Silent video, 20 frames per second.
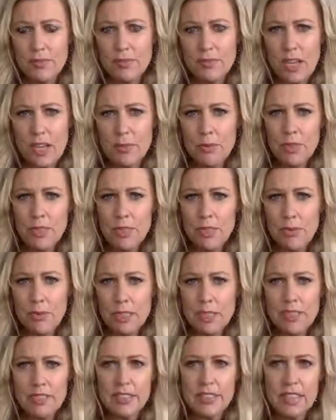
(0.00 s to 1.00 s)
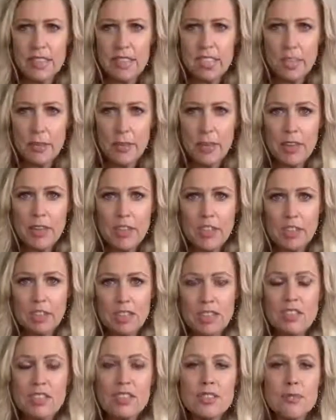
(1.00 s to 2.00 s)
wonder what he's thinking about that.
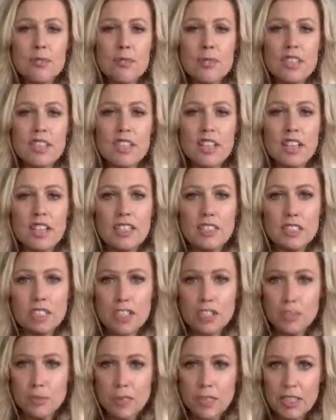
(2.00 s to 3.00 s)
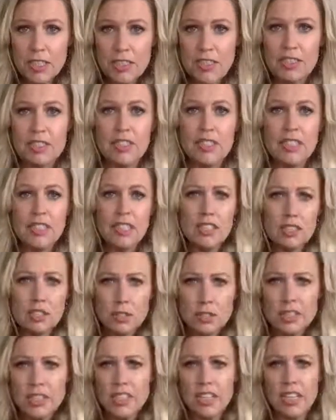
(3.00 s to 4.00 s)
Just be non-judgmental.
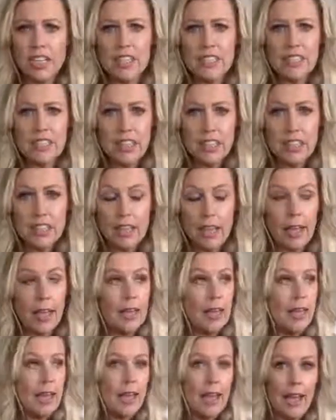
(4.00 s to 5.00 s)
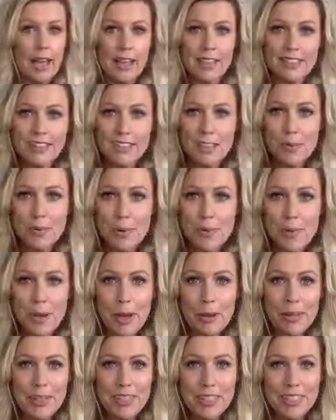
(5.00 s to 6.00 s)
Interesting, he said that. Ask him
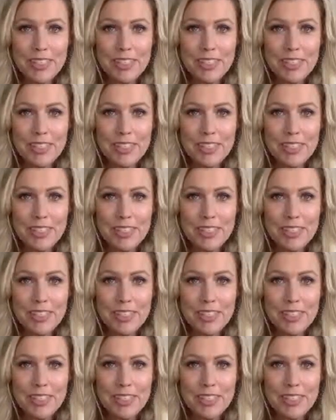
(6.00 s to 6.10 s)
about it,